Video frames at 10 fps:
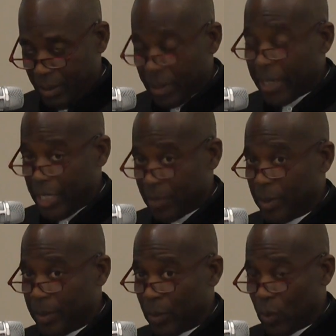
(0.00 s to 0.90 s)

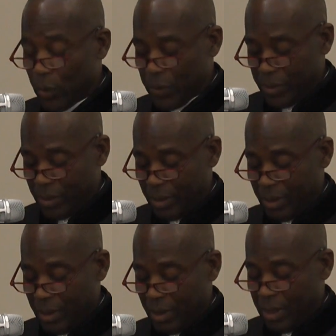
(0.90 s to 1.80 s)
HPV words,
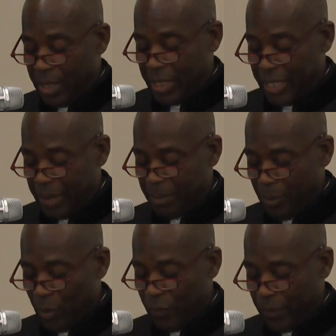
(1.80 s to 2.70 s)
an
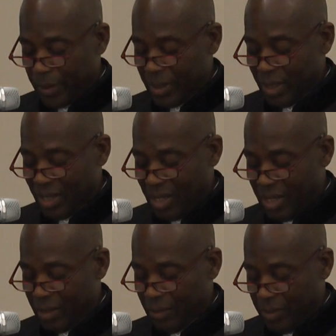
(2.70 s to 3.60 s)
imperfect
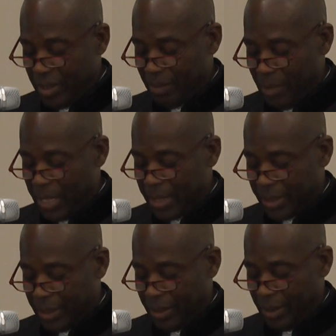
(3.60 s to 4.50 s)
concrete
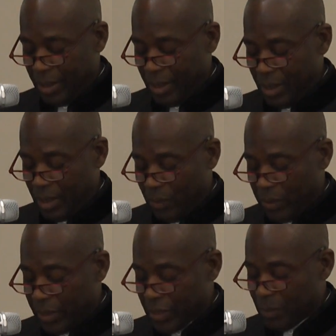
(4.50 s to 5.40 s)
body with
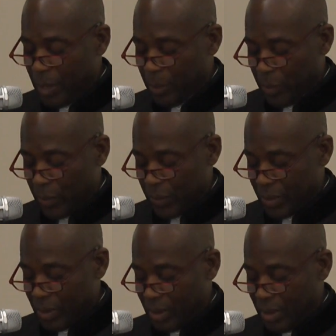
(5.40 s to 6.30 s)
its members
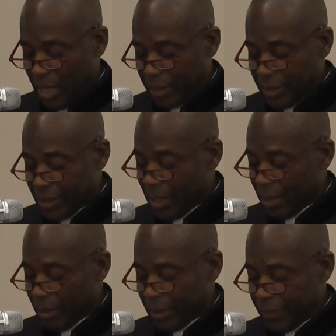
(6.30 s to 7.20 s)
not
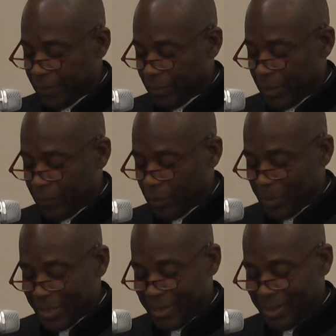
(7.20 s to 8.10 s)
entirely free from
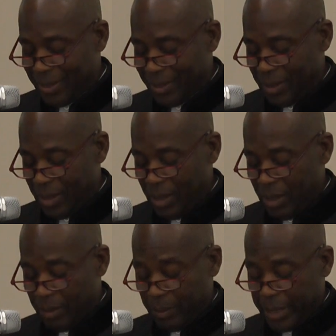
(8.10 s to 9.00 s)
sin,
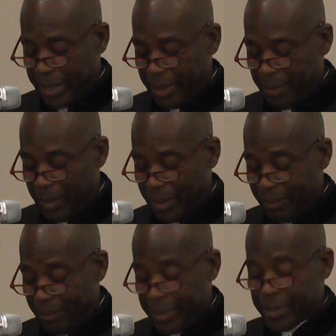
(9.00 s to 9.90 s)
blame,
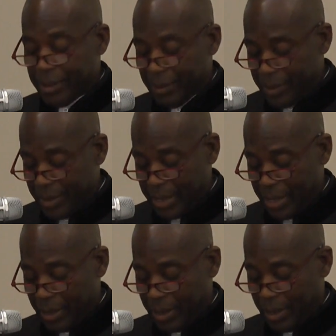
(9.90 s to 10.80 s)

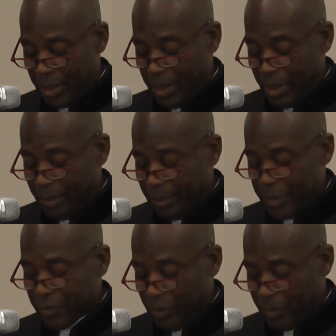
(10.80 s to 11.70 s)
misunderstanding,
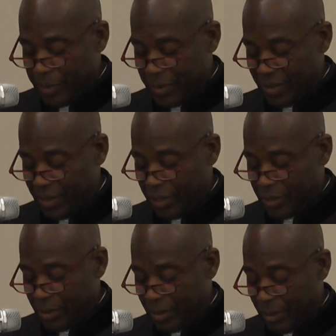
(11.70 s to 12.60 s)

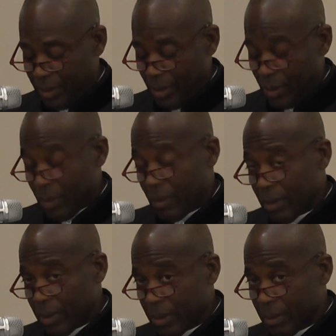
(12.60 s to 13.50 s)
misrepresentation,
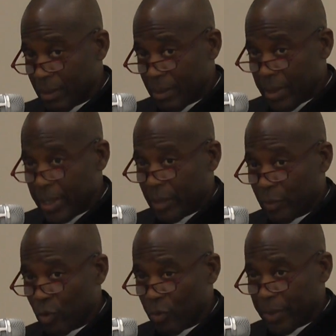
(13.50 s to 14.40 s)
or
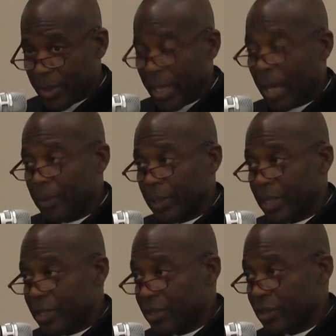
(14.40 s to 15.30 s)
inappropriate
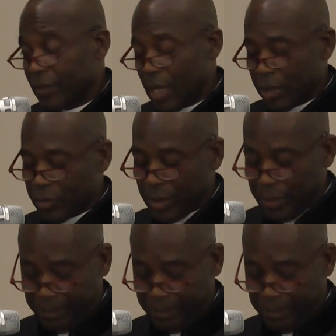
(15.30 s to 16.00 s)
application of doctrine.